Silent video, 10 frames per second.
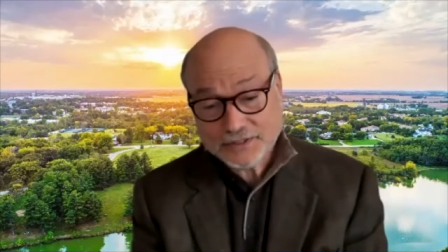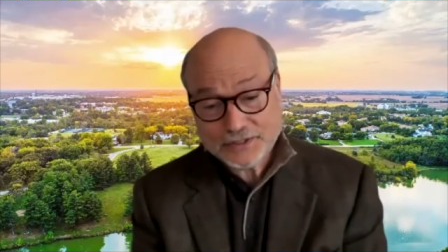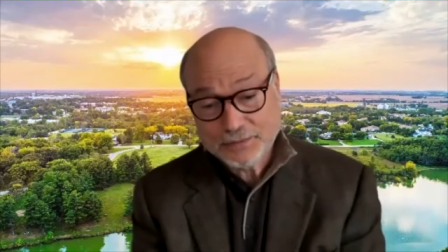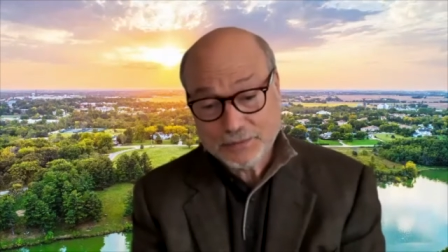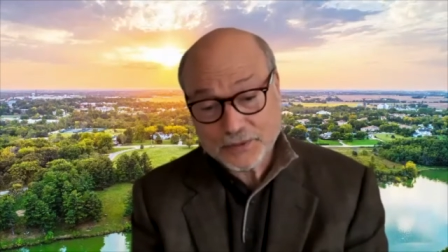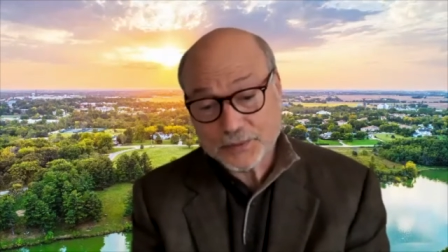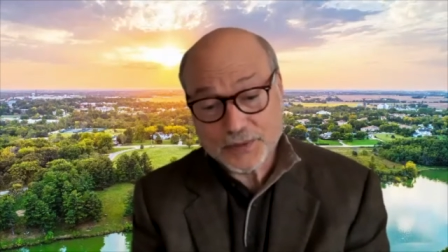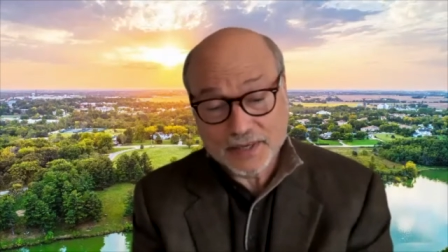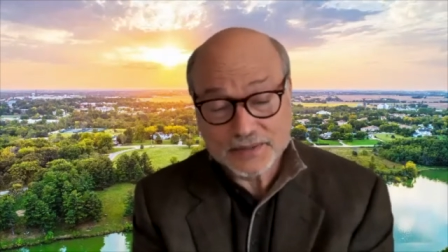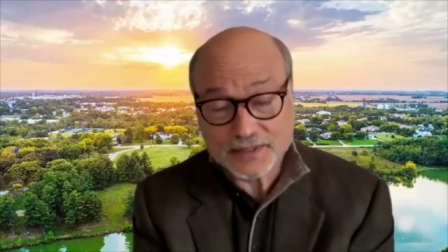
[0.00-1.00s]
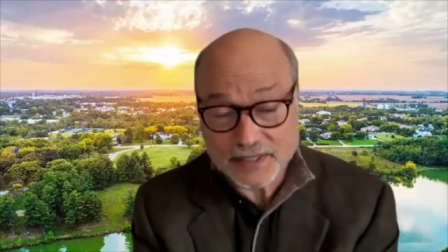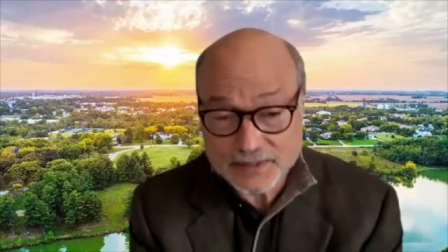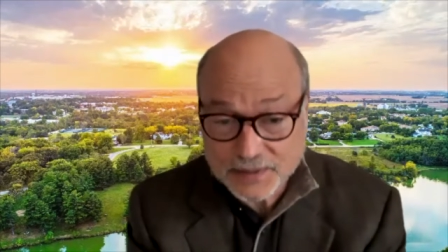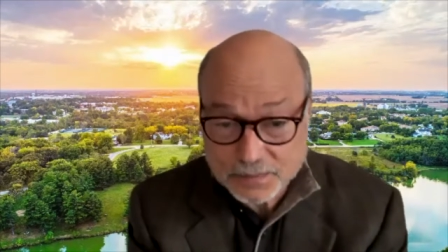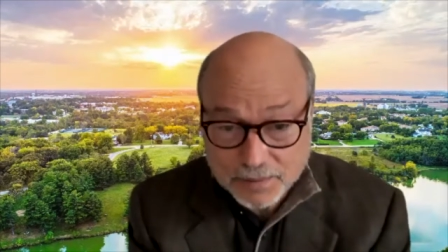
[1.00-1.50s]
wasn't sure whether to
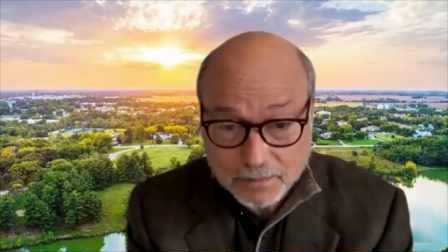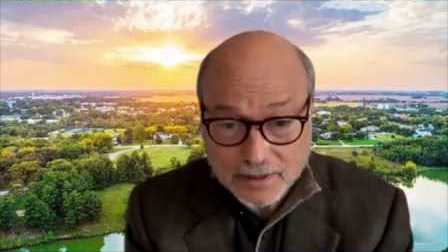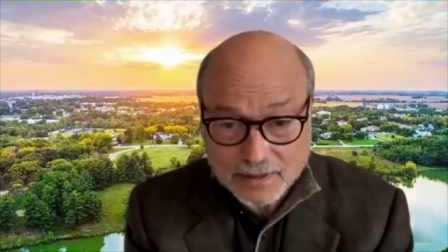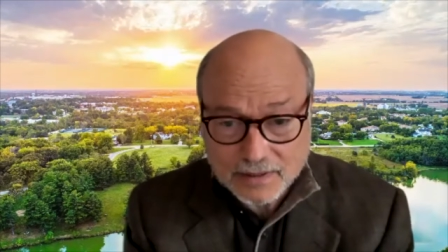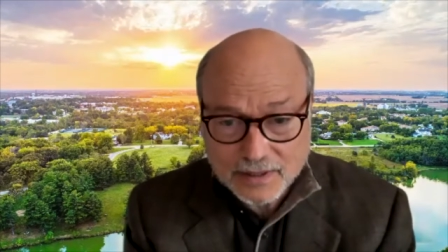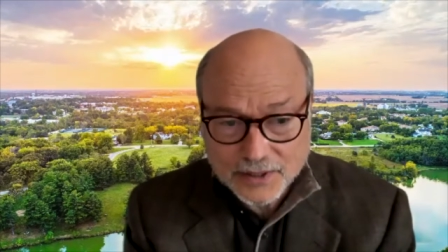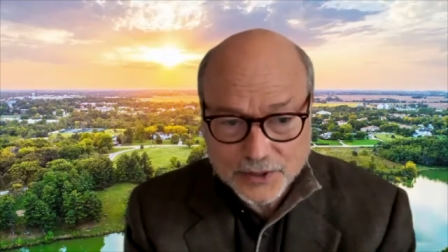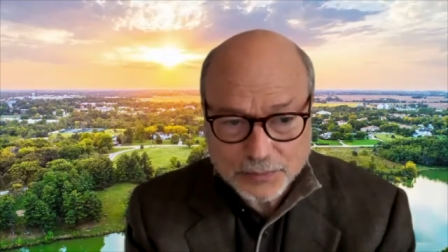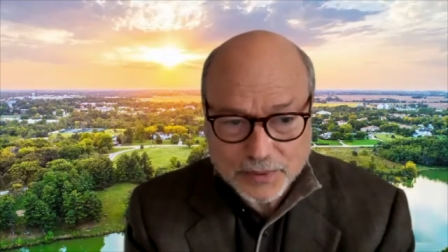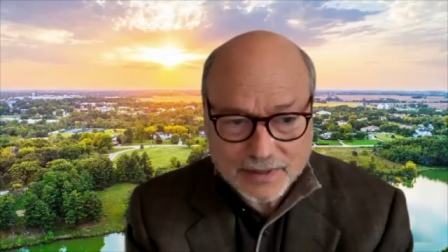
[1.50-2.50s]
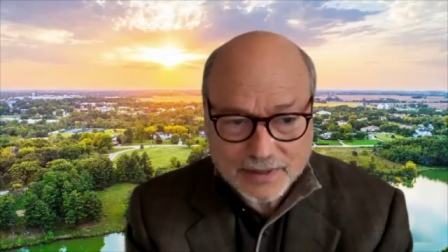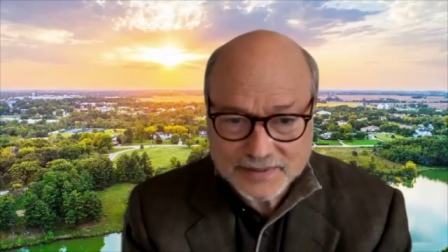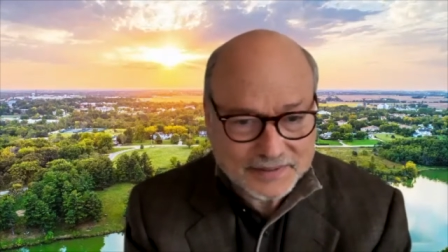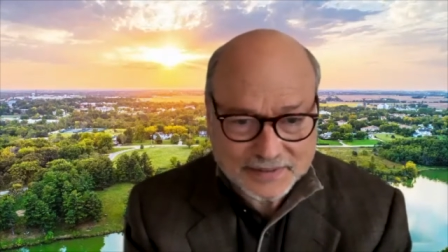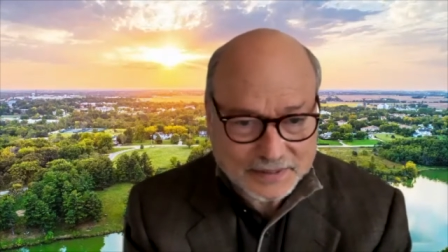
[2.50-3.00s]
announce that to the public
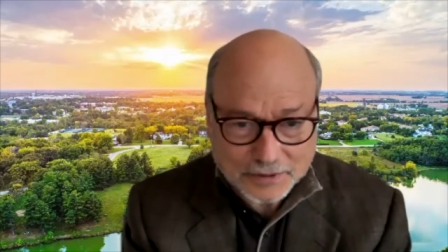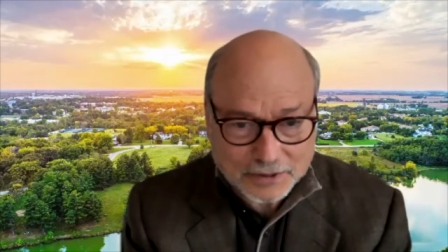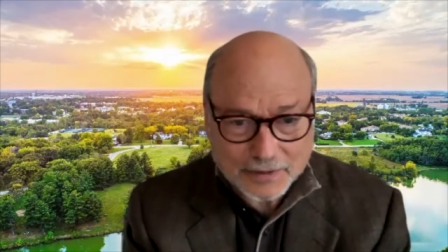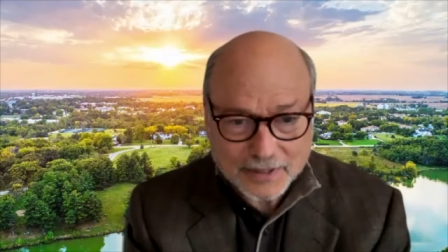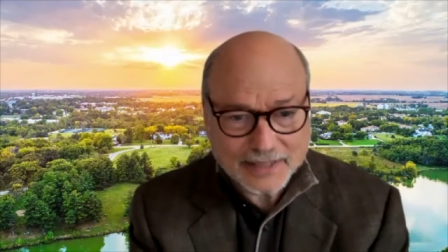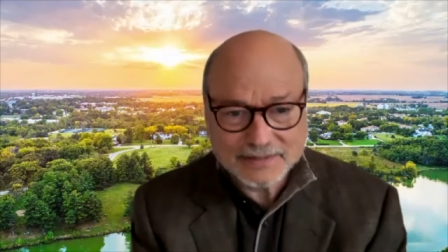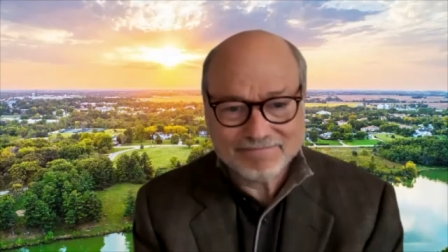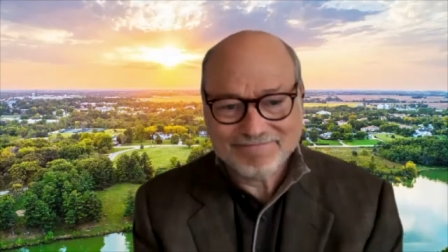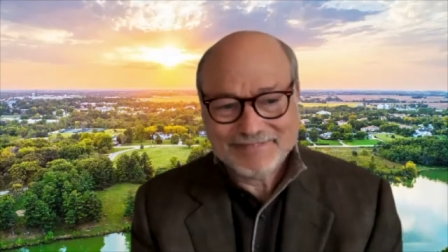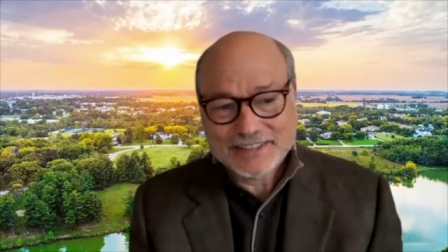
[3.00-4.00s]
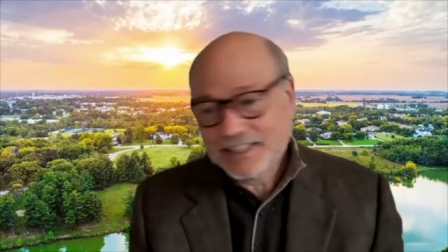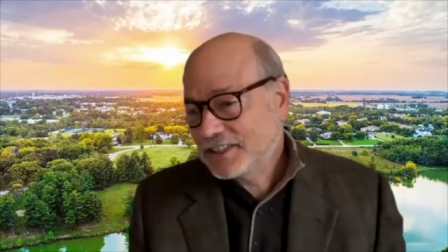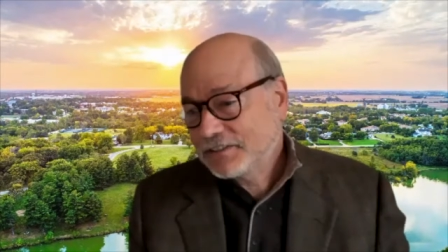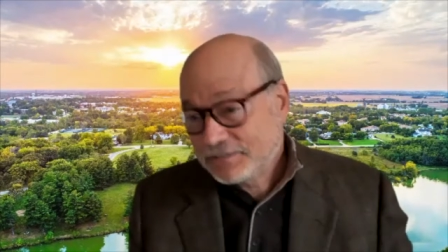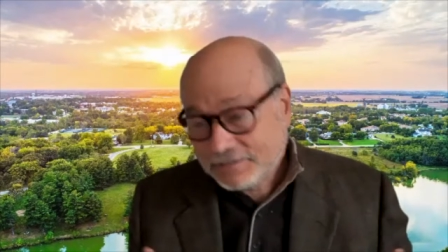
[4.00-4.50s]
because it would create
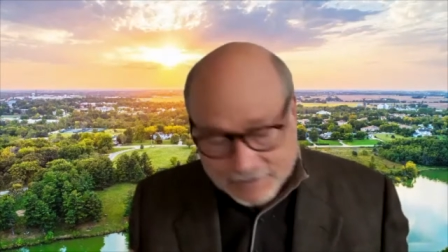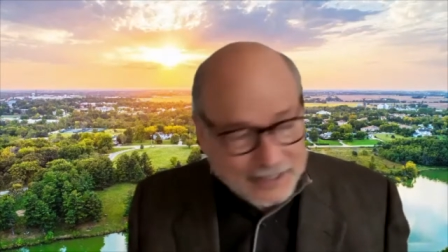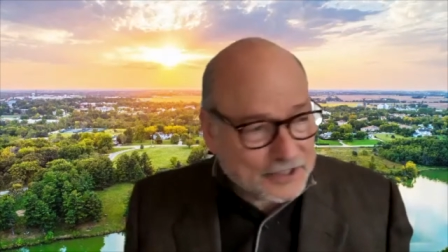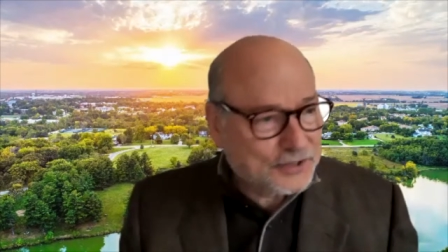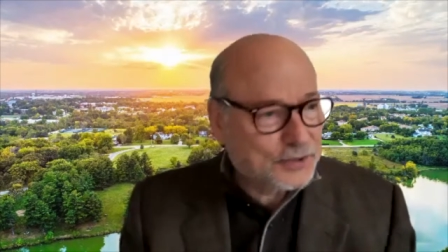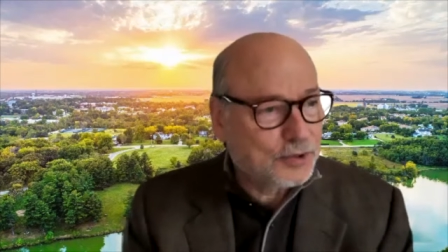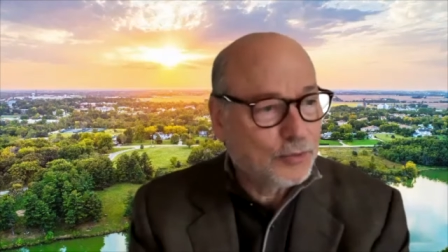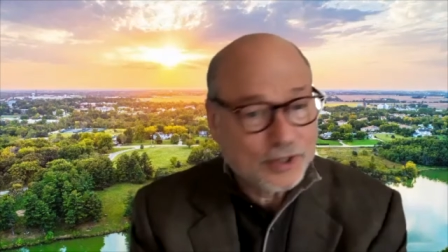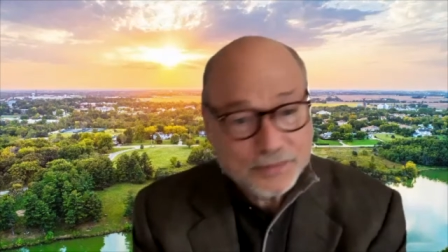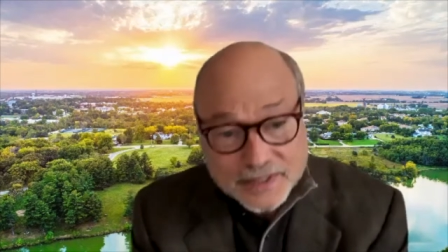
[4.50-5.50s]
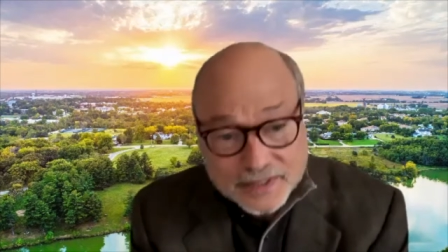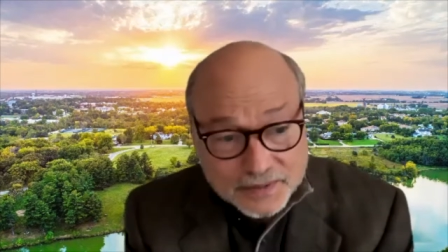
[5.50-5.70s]
such a firestorm.